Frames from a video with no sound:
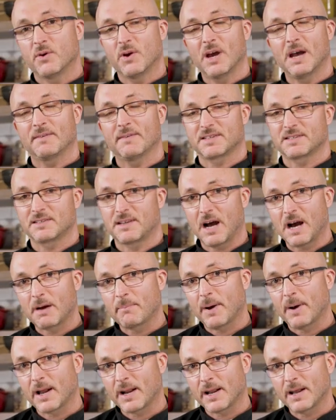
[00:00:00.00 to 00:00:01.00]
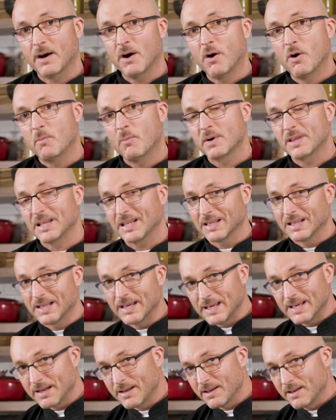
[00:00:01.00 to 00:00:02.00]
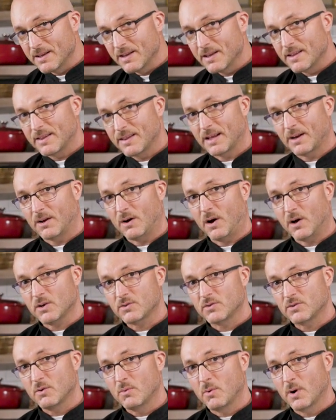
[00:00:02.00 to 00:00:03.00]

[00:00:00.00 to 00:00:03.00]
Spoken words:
you have a stock pot at home with a lid, that'll also